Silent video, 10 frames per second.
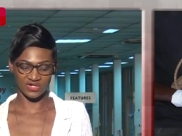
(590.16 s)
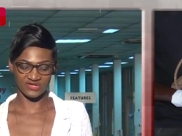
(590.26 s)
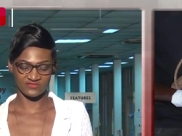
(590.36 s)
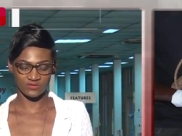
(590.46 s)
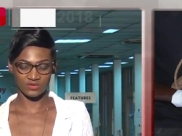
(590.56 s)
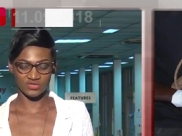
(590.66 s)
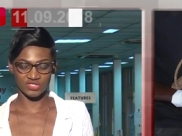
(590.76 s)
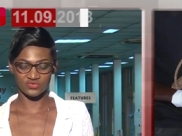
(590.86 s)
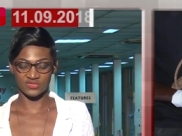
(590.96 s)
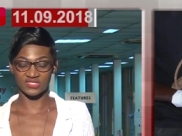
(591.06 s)
rifle
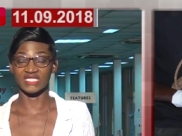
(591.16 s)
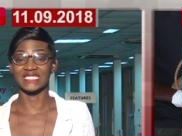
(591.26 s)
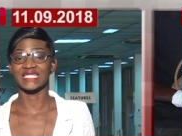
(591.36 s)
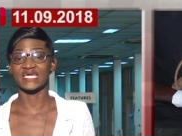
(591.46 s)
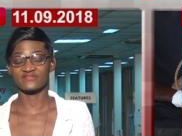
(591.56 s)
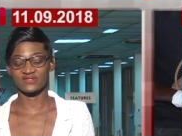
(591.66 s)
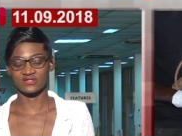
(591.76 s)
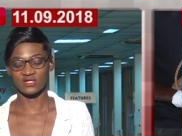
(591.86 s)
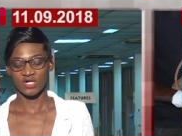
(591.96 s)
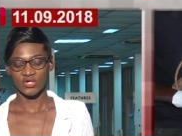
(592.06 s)
loaded with
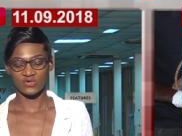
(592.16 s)
11